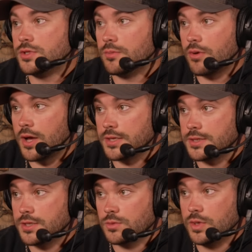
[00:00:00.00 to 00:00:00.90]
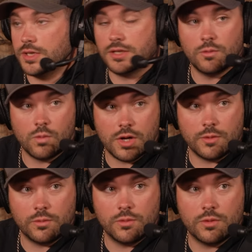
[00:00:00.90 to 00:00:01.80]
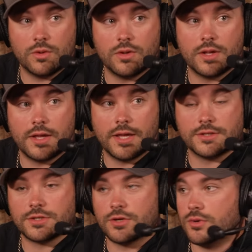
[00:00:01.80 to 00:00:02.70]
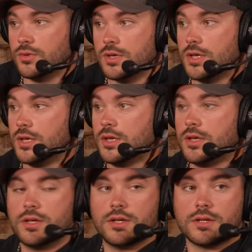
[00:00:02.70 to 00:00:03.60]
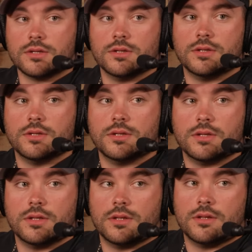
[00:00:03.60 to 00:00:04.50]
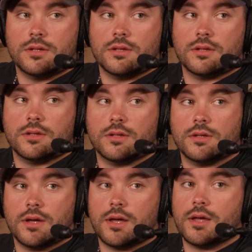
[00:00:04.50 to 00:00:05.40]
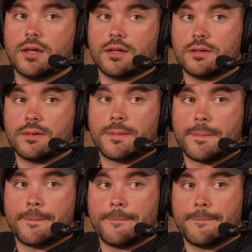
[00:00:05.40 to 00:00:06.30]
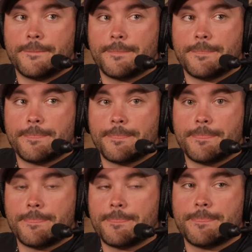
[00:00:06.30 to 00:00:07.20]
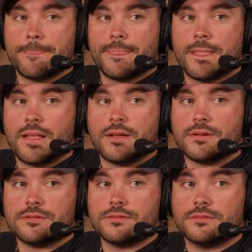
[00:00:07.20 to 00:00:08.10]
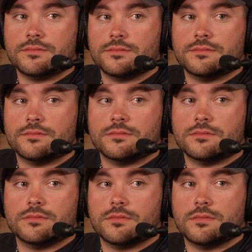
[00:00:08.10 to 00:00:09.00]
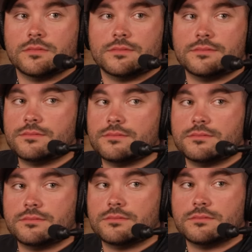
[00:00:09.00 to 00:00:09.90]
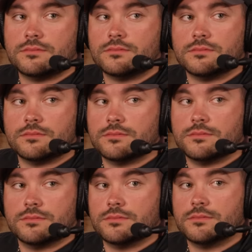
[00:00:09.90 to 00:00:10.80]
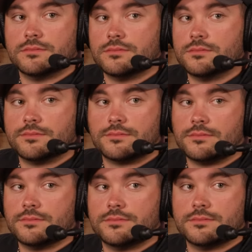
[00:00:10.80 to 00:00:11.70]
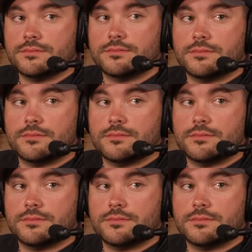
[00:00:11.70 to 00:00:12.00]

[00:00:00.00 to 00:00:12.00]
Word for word: surprised because we didn't one. Oh. And so I thought you were saying you already knew that he was going to be going across there. Uh I was uh-uh. like, well, you already know that you're going to be pushing it. You're gonna have like a day time frame there to be able to make it happen.